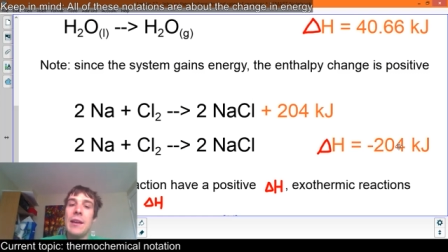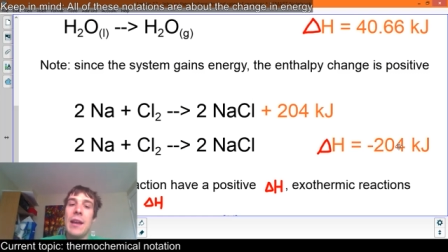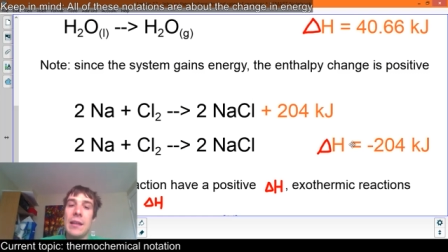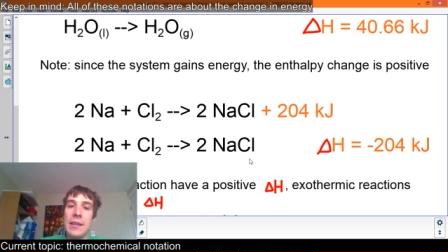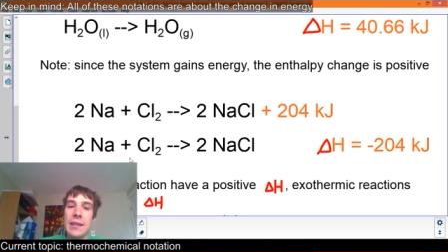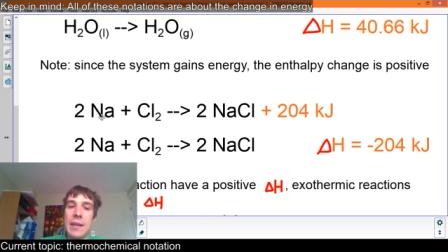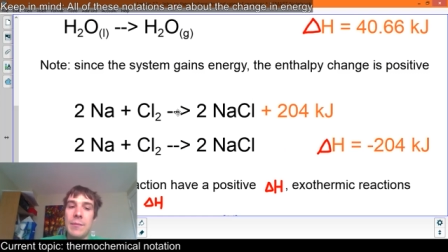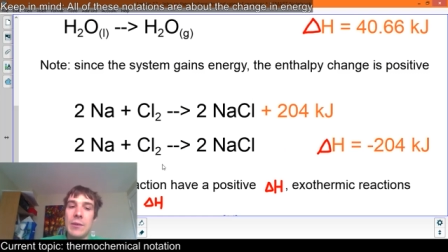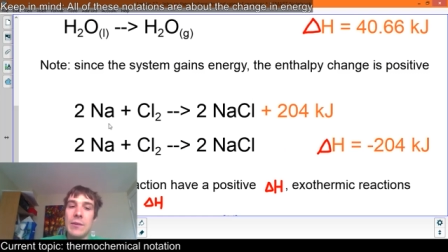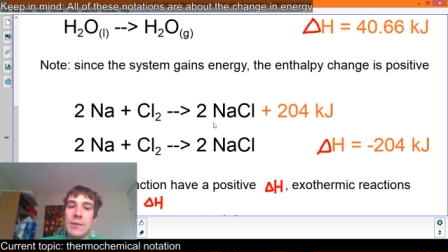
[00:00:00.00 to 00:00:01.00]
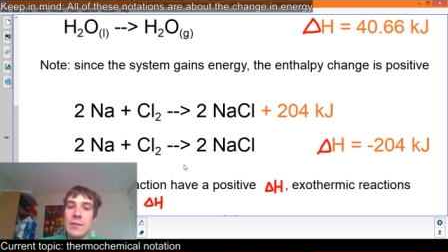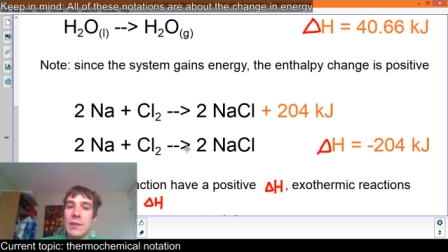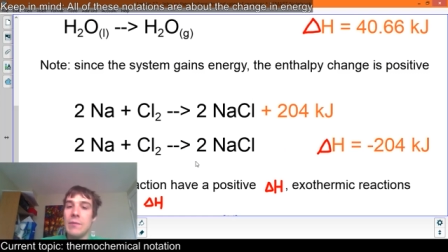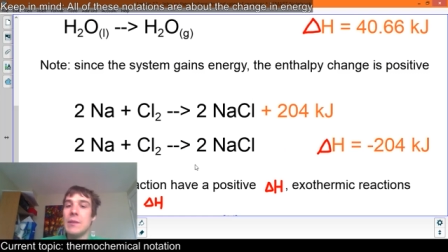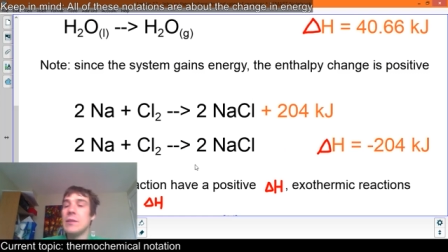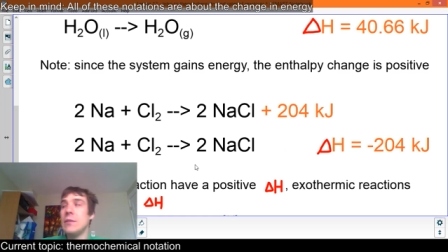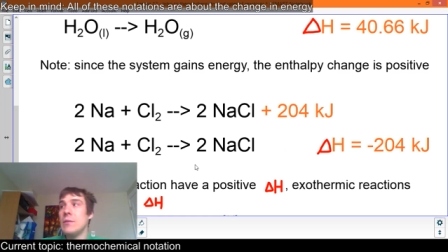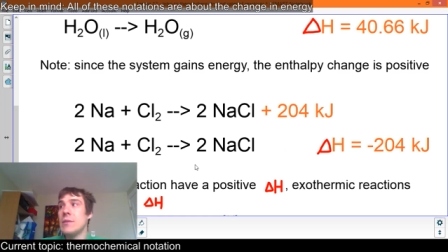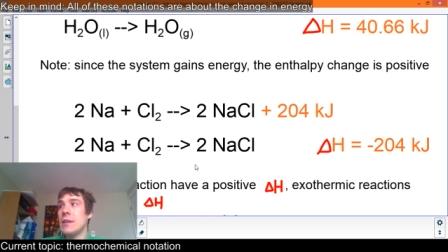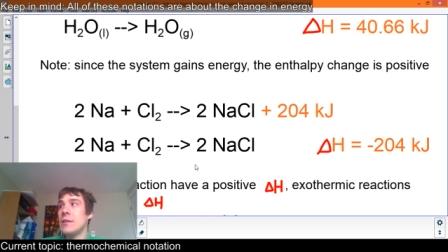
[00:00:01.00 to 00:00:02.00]
and the chemicals are going to
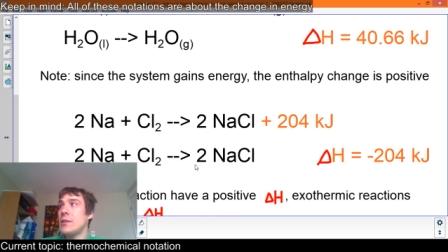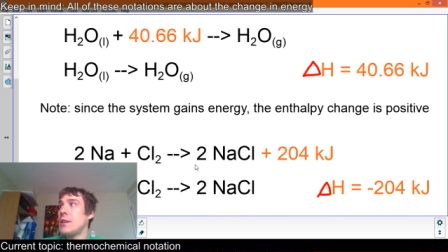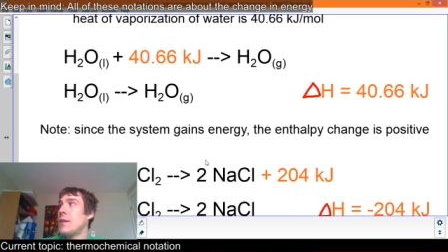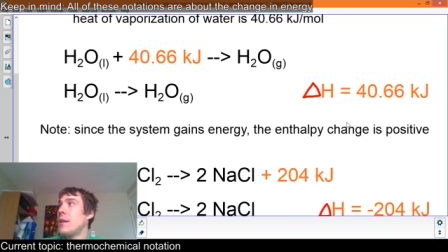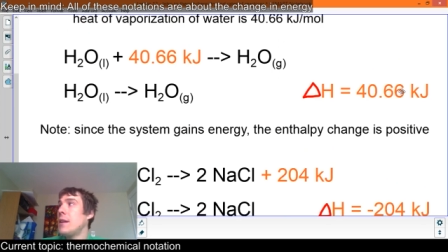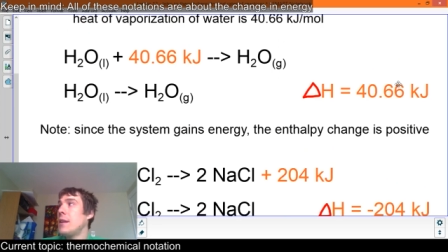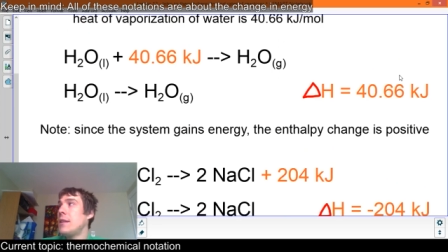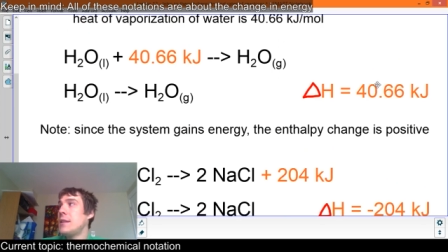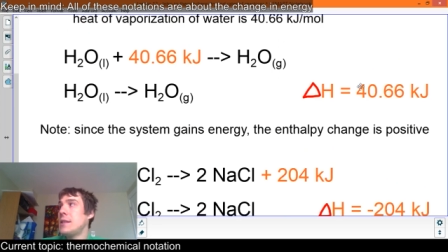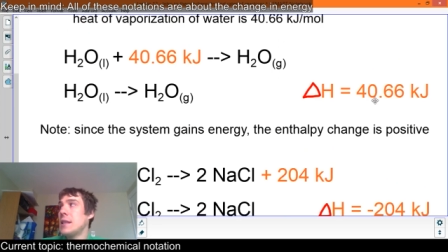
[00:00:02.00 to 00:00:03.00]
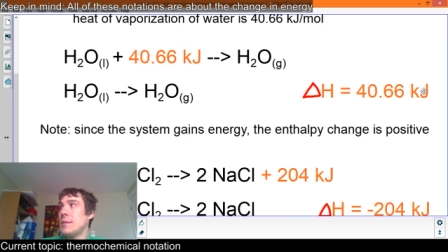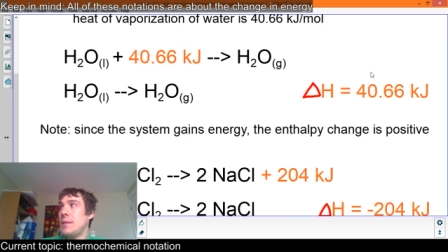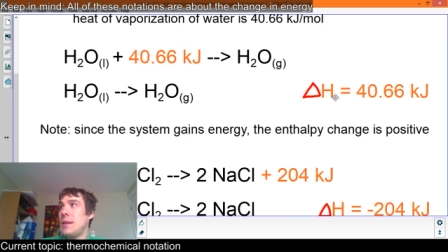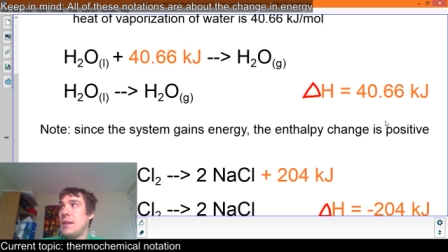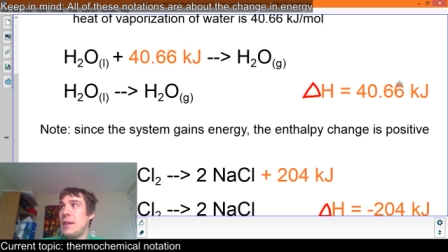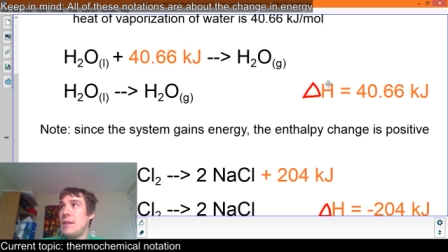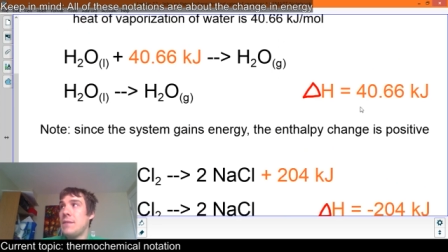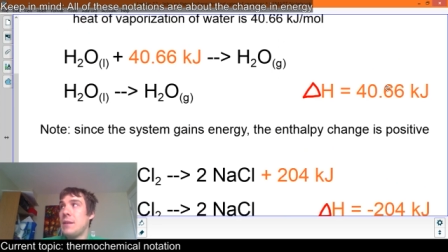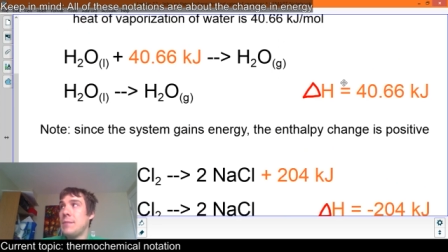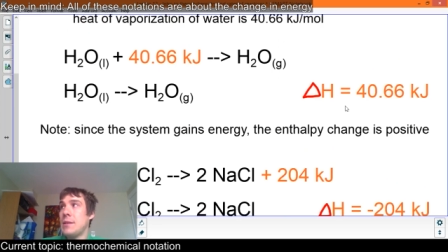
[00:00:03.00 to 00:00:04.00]
lose energy. This tells me the
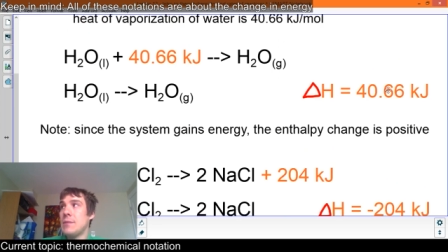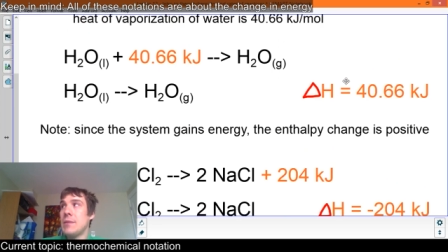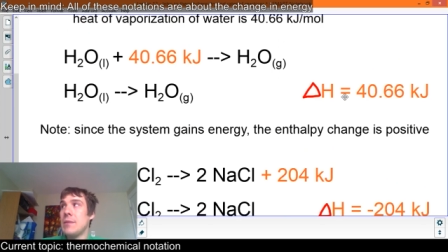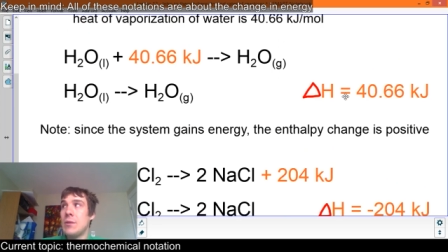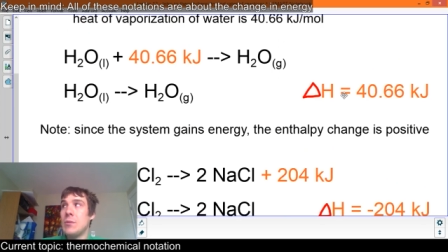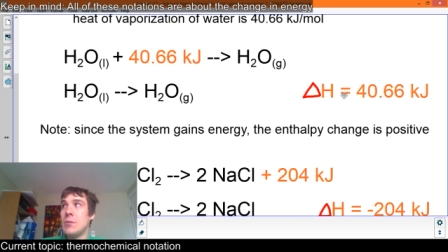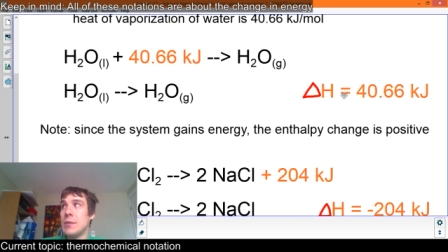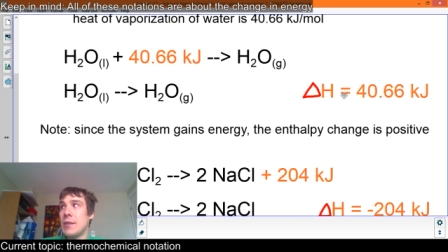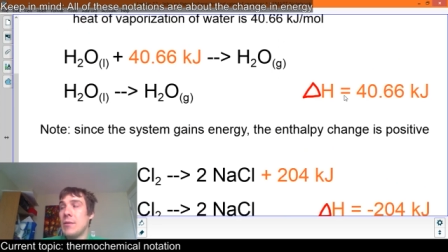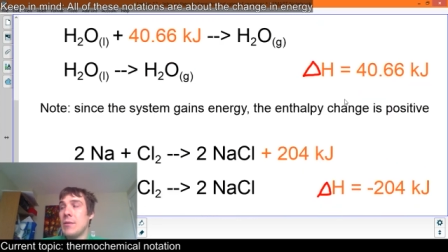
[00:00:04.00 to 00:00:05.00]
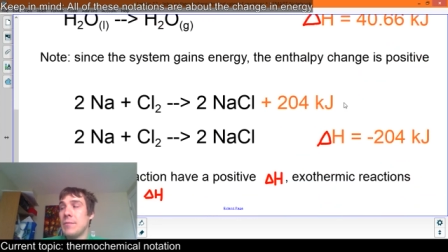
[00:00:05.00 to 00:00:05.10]
environment is going to cool down.